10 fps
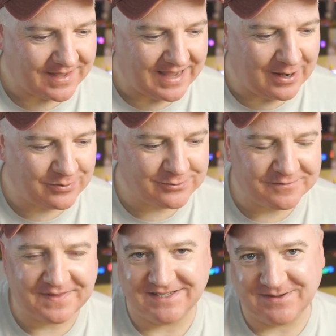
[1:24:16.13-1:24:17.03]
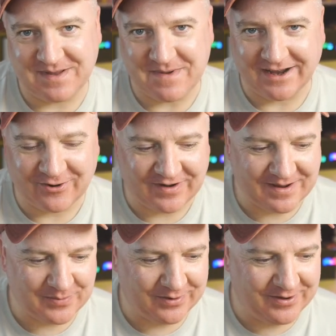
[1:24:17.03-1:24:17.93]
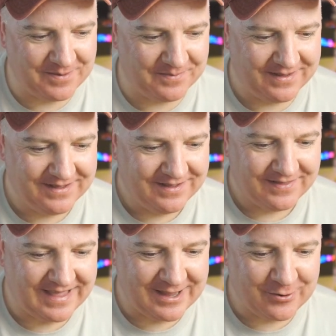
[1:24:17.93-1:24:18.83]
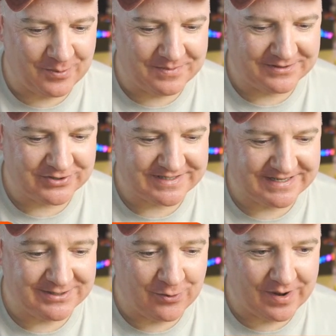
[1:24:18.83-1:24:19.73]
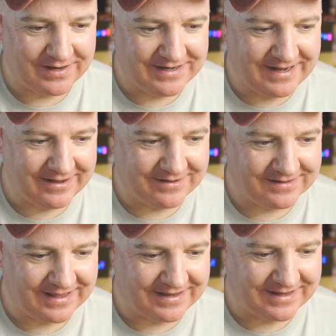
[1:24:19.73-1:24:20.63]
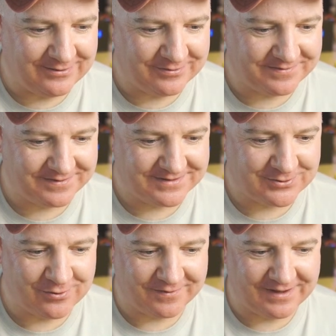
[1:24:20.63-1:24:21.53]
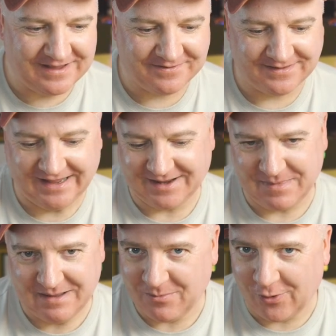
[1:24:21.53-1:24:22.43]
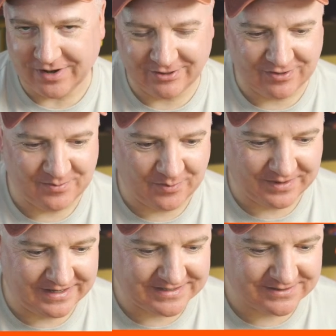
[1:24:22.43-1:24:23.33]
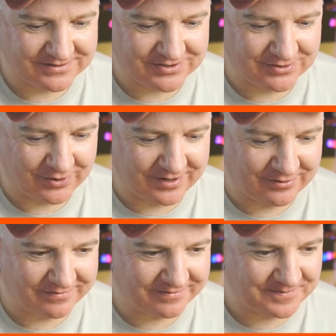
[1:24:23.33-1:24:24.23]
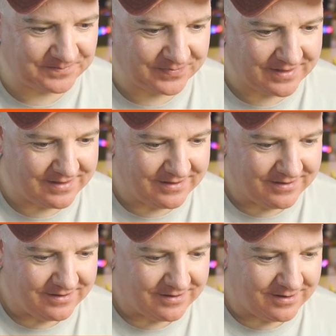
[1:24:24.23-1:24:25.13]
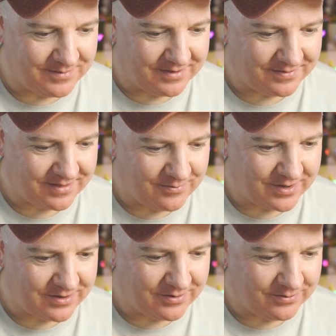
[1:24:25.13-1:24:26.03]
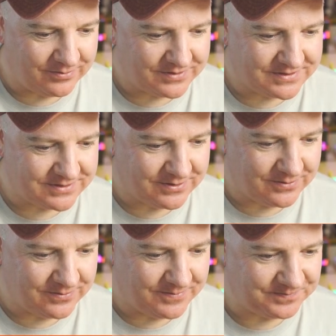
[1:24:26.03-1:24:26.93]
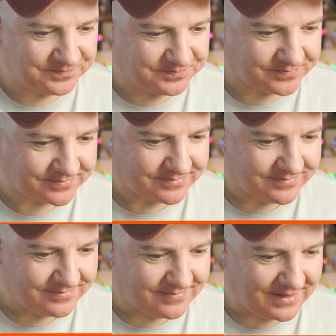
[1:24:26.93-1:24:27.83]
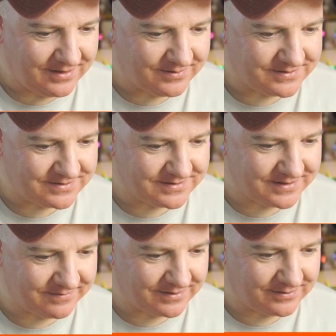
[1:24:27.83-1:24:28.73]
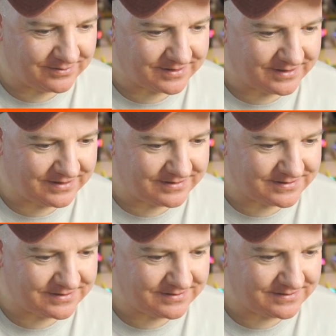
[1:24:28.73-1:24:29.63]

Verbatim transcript: I would love this to be my career, but um, the income just is nowhere near like enough to cover even like my mortgage at the moment. It's just not enough. Um, there we go. So let's definitely look at